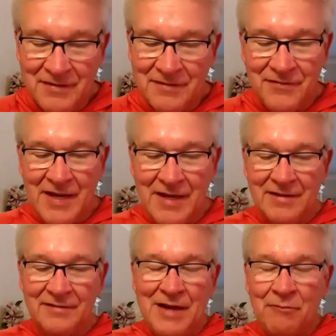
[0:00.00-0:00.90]

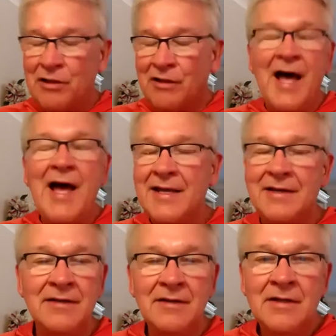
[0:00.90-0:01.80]
that
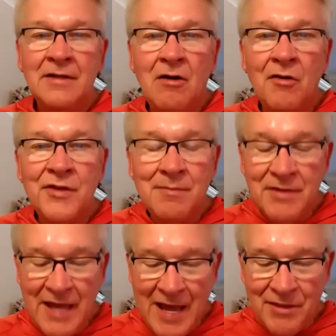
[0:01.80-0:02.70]
relied on them
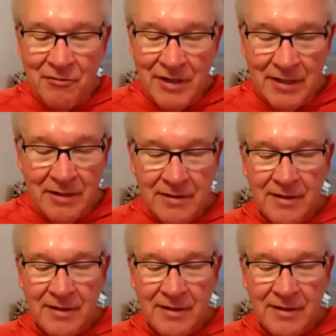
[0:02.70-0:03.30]
gathering